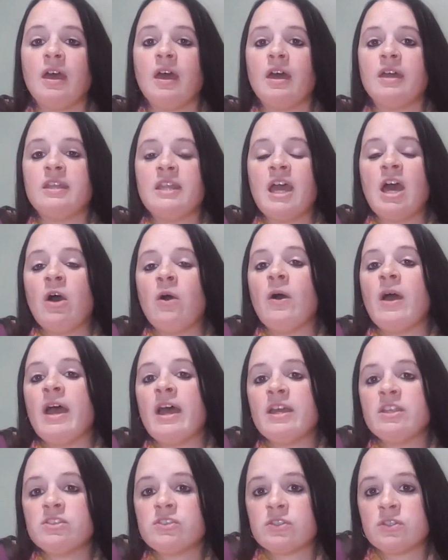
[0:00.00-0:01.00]
Now,
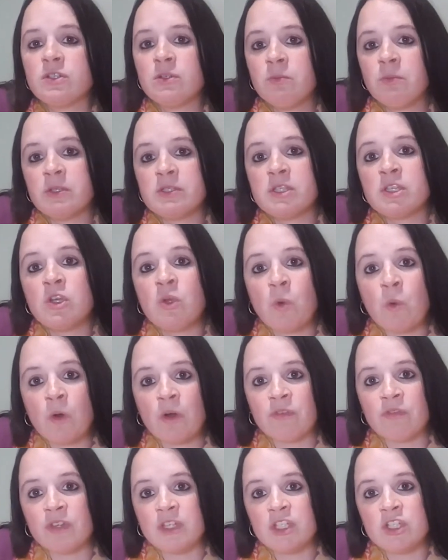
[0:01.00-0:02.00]
Esther was an
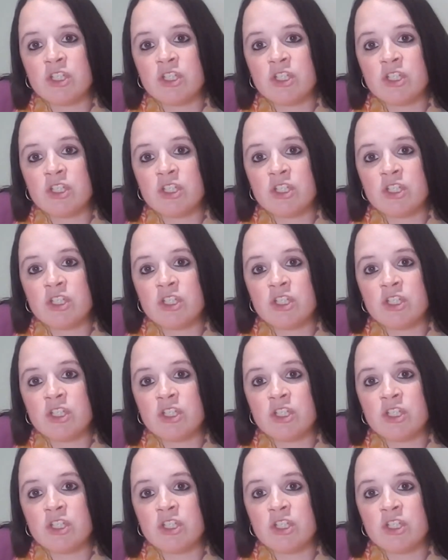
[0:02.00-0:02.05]
orphan.